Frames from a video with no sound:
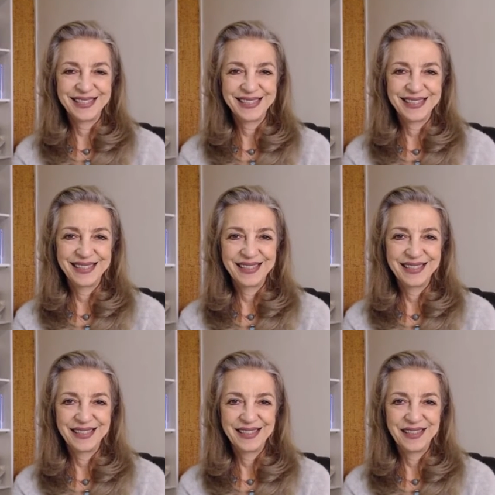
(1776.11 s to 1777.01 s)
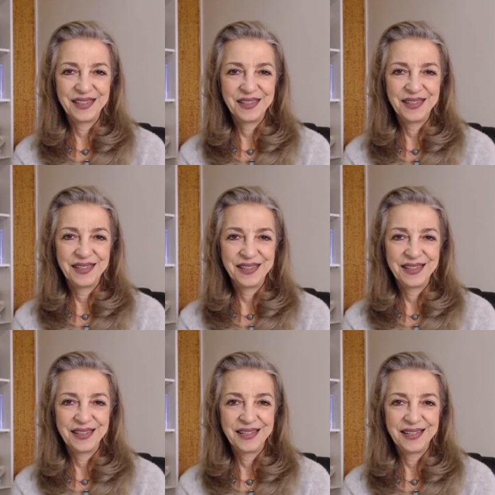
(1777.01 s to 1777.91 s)

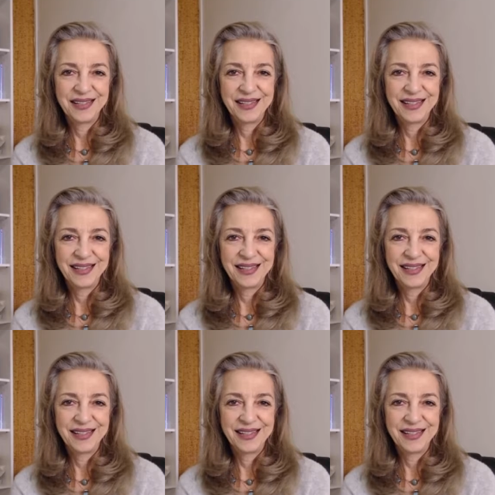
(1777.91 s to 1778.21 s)
No one is speaking in this clip.